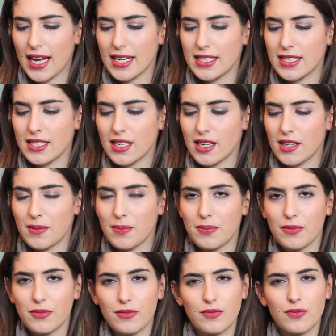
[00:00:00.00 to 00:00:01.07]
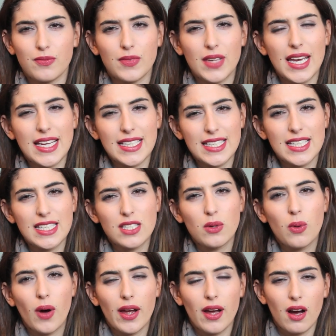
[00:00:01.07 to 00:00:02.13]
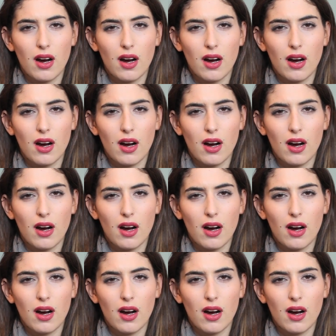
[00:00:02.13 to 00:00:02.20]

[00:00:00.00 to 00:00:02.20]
and it is quite